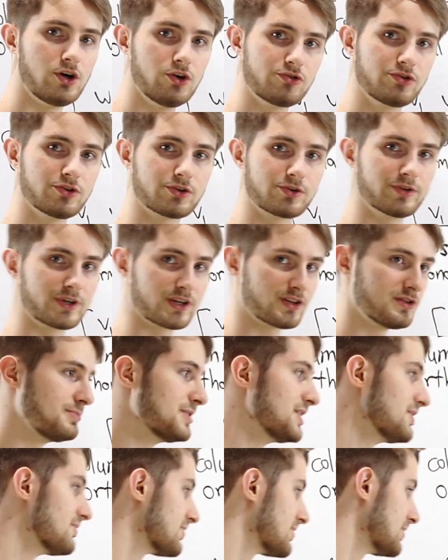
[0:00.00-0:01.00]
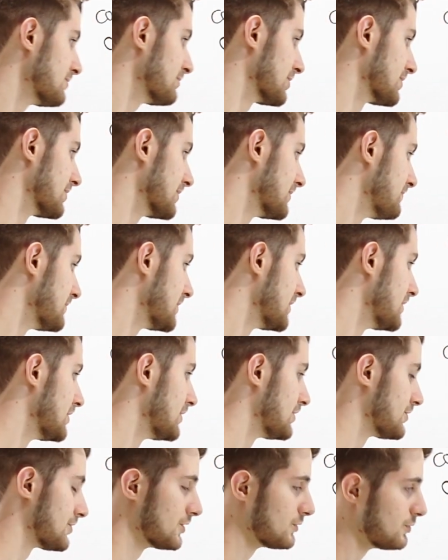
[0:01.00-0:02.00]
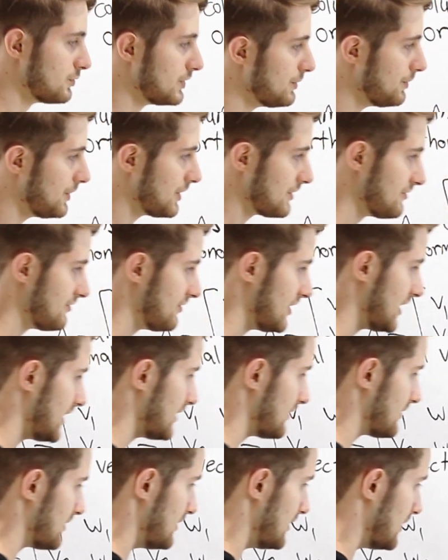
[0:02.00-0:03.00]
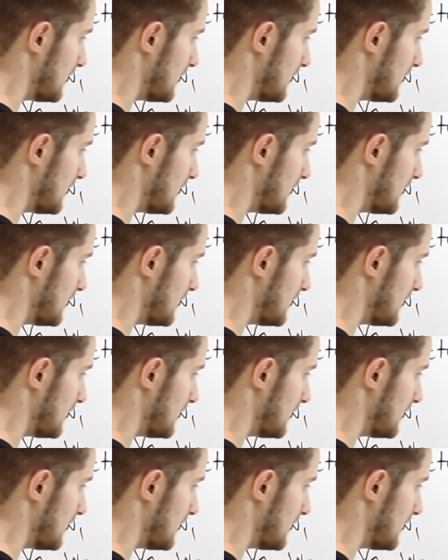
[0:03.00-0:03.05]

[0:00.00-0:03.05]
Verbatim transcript: also going to be similar. So if we want to find the